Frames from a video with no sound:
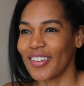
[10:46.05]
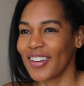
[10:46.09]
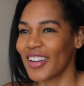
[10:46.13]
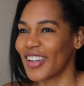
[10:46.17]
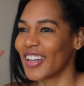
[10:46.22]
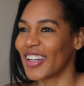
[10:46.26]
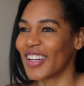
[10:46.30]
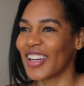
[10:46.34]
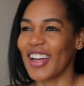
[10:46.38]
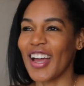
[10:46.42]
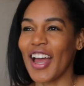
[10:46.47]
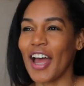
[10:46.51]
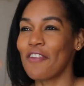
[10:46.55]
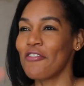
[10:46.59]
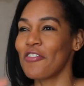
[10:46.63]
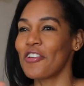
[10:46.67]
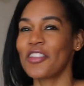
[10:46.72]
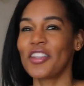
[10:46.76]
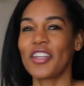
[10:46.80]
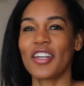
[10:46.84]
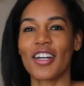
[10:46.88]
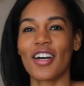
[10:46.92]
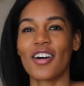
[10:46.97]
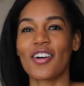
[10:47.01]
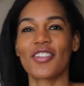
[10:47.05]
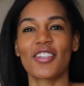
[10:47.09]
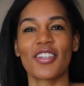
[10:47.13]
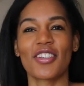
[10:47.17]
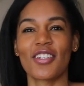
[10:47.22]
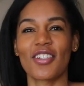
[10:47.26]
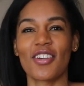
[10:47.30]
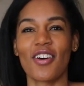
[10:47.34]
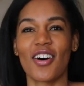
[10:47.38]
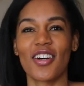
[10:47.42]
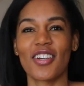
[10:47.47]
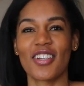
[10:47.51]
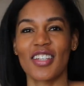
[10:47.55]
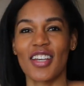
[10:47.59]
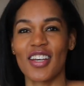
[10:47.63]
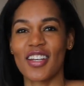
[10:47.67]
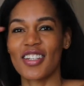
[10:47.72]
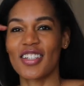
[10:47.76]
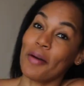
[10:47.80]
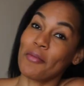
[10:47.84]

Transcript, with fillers: Like, everything else is nonsense.